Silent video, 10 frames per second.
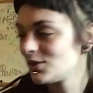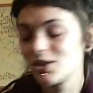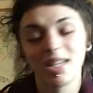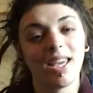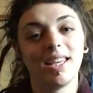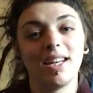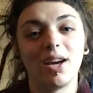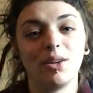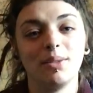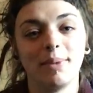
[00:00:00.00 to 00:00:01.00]
just hanging
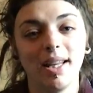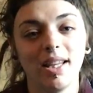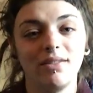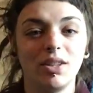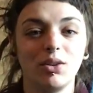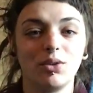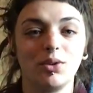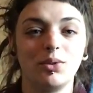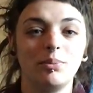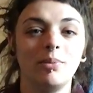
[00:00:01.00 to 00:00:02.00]
out in my living
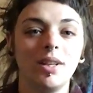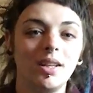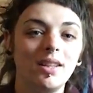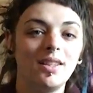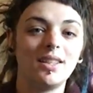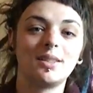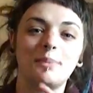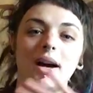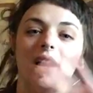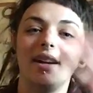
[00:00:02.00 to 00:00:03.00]
room. This
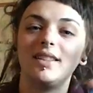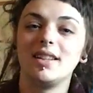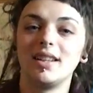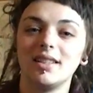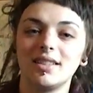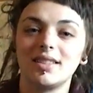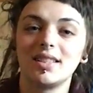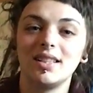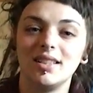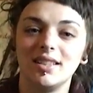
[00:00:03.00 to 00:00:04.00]
behind us
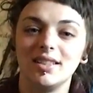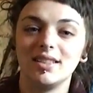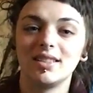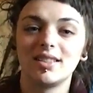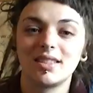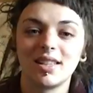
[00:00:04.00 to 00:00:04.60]
is